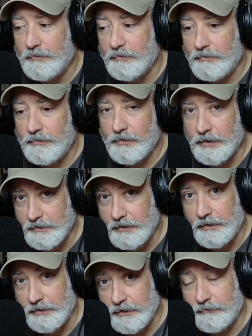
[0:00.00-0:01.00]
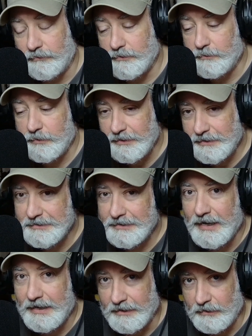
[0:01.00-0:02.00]
You can tell the difference, but it is
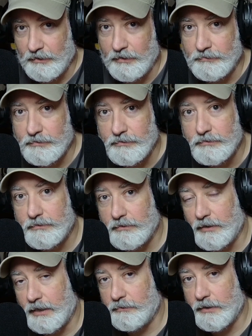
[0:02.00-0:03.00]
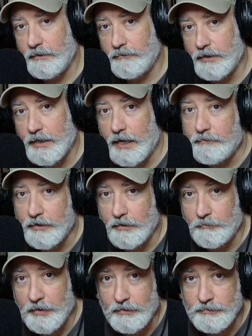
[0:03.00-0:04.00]
kind of close. So that will give you kind of a
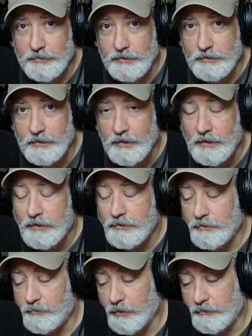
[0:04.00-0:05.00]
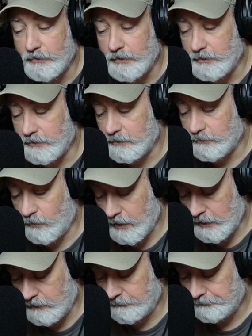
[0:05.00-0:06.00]
comparison to both of these as
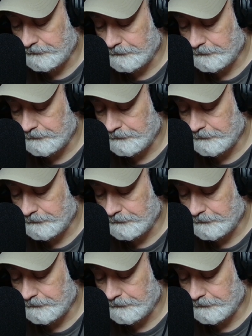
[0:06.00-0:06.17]
well.